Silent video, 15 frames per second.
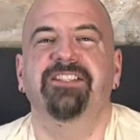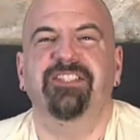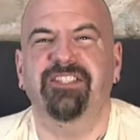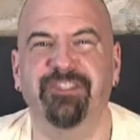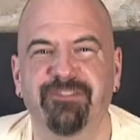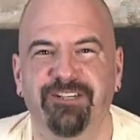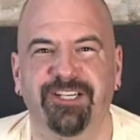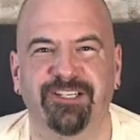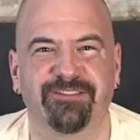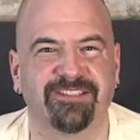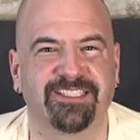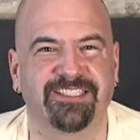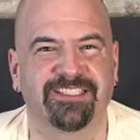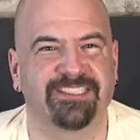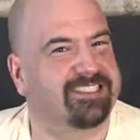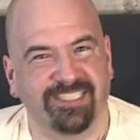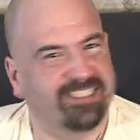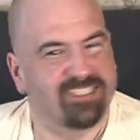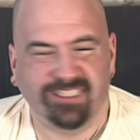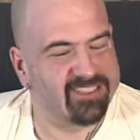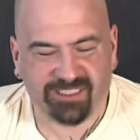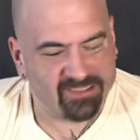You know the
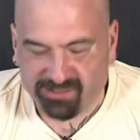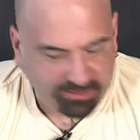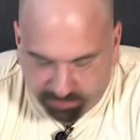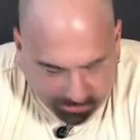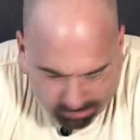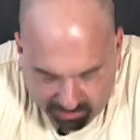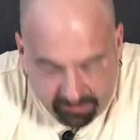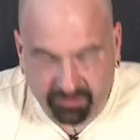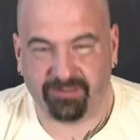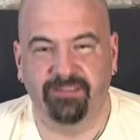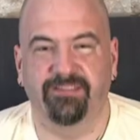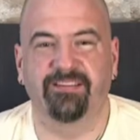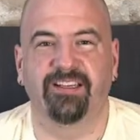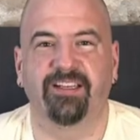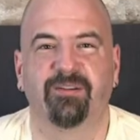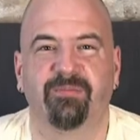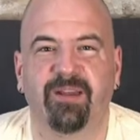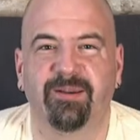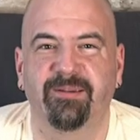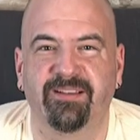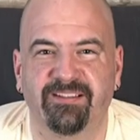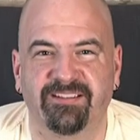deal, deal,
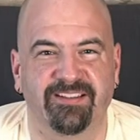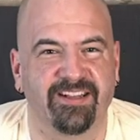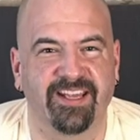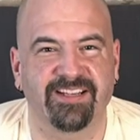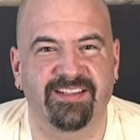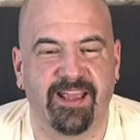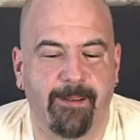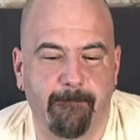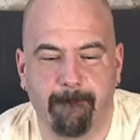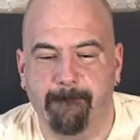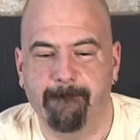baby. Till next time,